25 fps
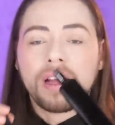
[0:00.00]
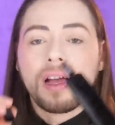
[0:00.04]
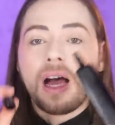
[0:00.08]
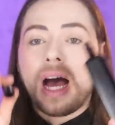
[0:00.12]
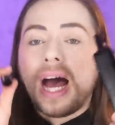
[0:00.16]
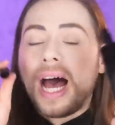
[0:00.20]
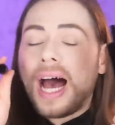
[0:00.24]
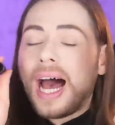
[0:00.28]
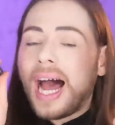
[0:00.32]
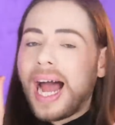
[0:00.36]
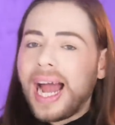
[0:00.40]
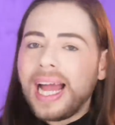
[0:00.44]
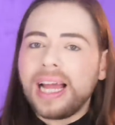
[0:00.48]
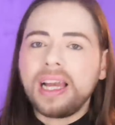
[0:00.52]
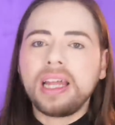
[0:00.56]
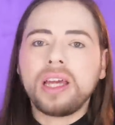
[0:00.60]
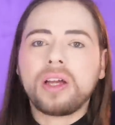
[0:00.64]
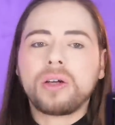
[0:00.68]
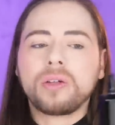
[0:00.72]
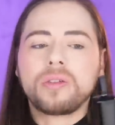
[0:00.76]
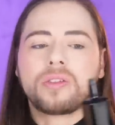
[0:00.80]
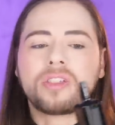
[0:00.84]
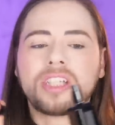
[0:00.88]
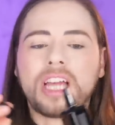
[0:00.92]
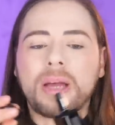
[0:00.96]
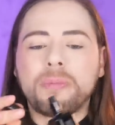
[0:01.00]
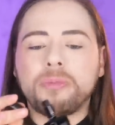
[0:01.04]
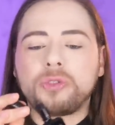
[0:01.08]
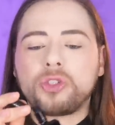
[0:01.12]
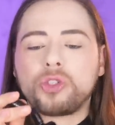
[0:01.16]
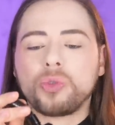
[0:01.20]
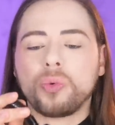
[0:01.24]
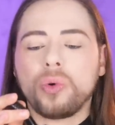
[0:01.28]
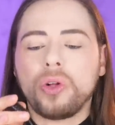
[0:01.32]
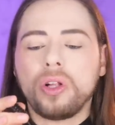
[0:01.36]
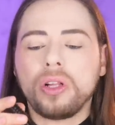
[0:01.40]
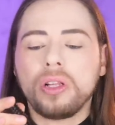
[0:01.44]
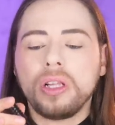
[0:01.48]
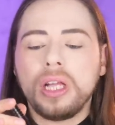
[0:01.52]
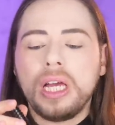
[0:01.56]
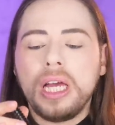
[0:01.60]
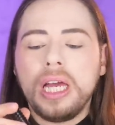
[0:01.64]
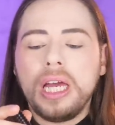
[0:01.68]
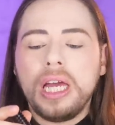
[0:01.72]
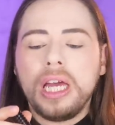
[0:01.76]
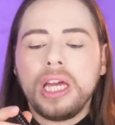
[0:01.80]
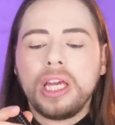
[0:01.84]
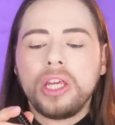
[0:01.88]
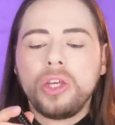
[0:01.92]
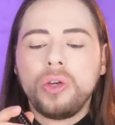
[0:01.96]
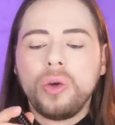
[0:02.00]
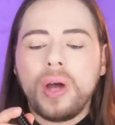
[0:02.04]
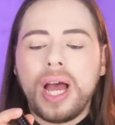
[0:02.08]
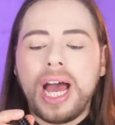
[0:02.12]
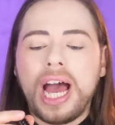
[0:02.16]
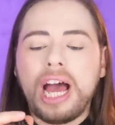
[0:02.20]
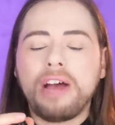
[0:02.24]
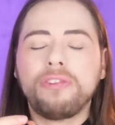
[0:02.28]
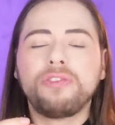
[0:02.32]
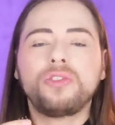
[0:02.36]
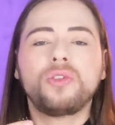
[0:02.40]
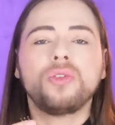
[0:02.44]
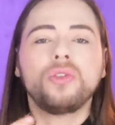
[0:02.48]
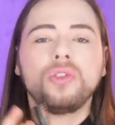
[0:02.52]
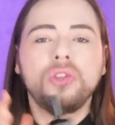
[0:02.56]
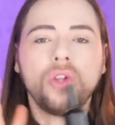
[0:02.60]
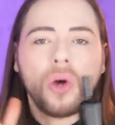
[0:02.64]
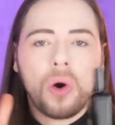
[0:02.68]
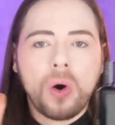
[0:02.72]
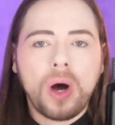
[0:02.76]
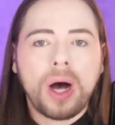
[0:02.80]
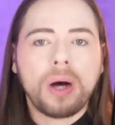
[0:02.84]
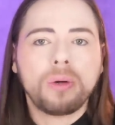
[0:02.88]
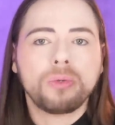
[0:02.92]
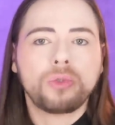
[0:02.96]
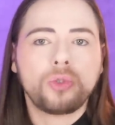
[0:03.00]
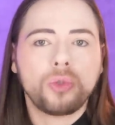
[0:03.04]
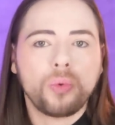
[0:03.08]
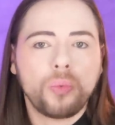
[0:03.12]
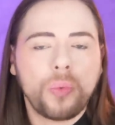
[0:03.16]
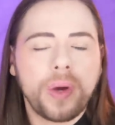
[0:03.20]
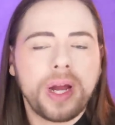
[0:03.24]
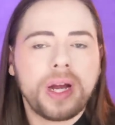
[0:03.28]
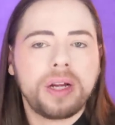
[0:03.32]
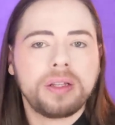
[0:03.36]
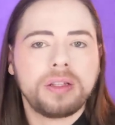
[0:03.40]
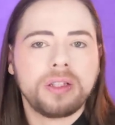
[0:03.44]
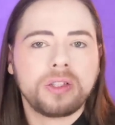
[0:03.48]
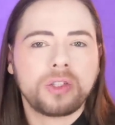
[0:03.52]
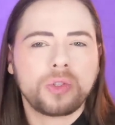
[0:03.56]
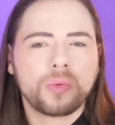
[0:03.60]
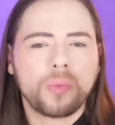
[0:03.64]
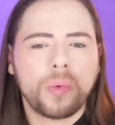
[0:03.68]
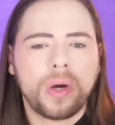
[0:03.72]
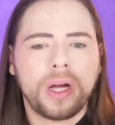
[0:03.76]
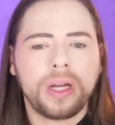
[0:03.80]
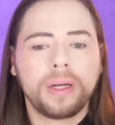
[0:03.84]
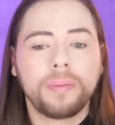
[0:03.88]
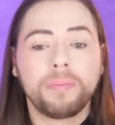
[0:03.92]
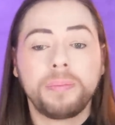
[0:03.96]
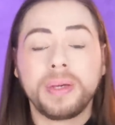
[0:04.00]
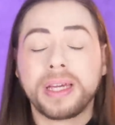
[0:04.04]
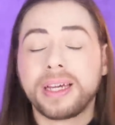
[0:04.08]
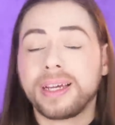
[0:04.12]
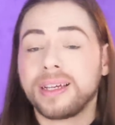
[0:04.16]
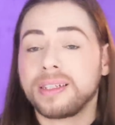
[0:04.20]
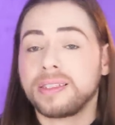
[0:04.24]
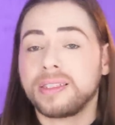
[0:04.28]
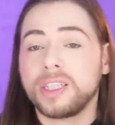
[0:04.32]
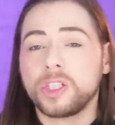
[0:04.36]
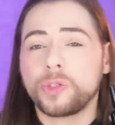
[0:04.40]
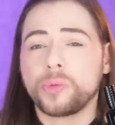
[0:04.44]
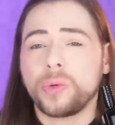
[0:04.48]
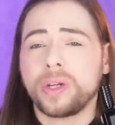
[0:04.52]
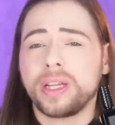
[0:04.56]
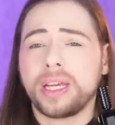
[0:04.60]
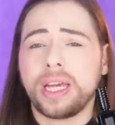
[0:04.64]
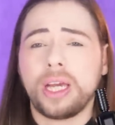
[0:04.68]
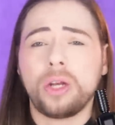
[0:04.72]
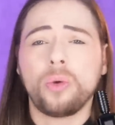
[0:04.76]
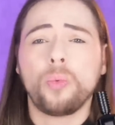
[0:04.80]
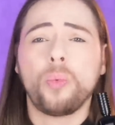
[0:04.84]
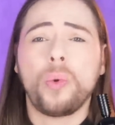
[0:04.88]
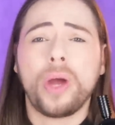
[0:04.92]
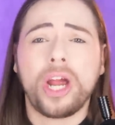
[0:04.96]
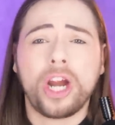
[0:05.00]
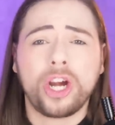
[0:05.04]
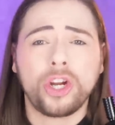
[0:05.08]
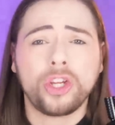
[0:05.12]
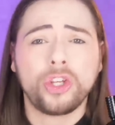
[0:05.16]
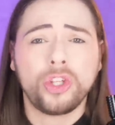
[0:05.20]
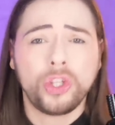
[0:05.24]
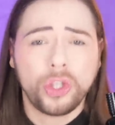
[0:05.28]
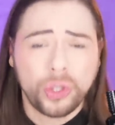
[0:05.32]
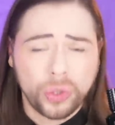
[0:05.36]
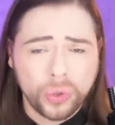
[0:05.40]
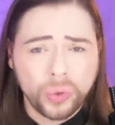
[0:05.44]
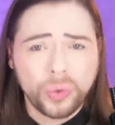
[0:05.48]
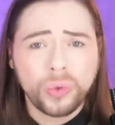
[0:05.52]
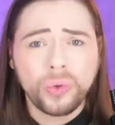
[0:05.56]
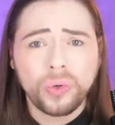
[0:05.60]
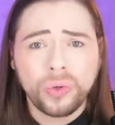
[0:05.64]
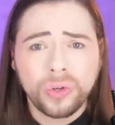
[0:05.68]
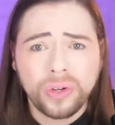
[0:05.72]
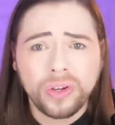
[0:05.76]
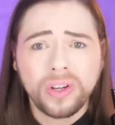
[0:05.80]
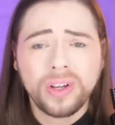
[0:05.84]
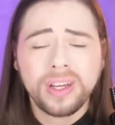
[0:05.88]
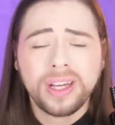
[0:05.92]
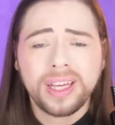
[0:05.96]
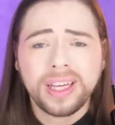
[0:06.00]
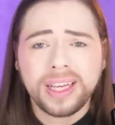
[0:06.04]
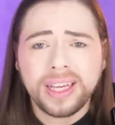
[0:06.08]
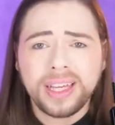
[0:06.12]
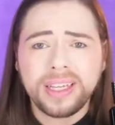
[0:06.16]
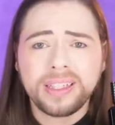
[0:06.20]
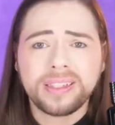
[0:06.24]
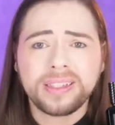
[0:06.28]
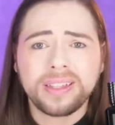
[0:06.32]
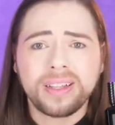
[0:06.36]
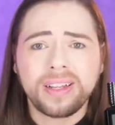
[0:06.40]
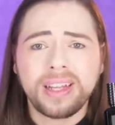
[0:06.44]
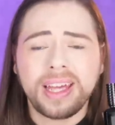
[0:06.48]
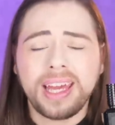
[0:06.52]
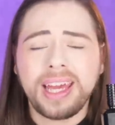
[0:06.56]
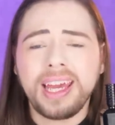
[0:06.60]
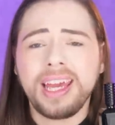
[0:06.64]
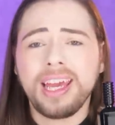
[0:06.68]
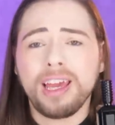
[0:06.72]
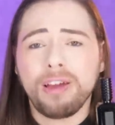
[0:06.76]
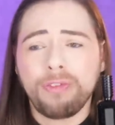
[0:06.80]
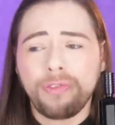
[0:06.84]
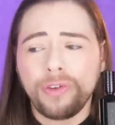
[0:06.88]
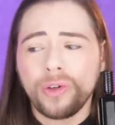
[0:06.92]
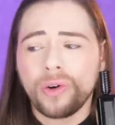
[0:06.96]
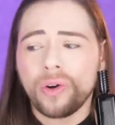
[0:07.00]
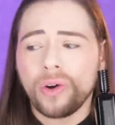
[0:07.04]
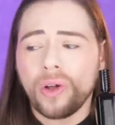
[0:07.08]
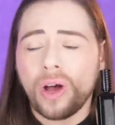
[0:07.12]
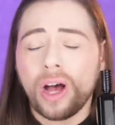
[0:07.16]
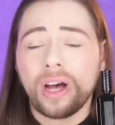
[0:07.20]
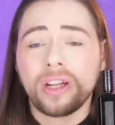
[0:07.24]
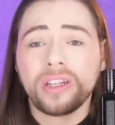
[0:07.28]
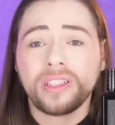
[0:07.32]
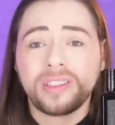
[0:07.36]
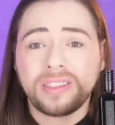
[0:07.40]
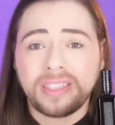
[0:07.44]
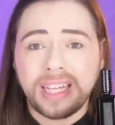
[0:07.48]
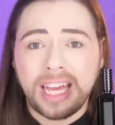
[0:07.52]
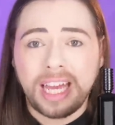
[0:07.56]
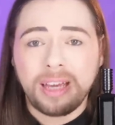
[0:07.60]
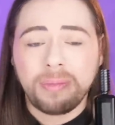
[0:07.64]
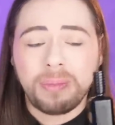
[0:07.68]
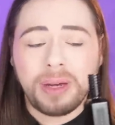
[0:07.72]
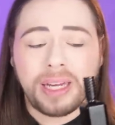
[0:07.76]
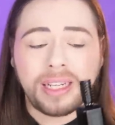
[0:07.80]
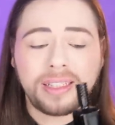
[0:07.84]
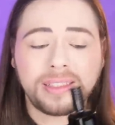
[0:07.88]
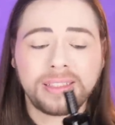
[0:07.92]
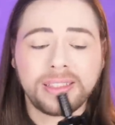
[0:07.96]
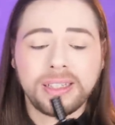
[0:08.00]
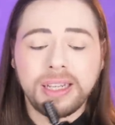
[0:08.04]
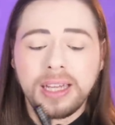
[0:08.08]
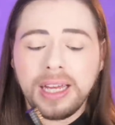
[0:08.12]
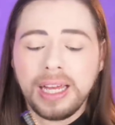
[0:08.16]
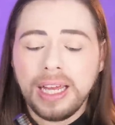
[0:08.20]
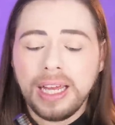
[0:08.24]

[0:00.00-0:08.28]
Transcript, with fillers: Highly conceptual. You have to know how to wear this one, because this one can wear you easily if you don't know how to tame it.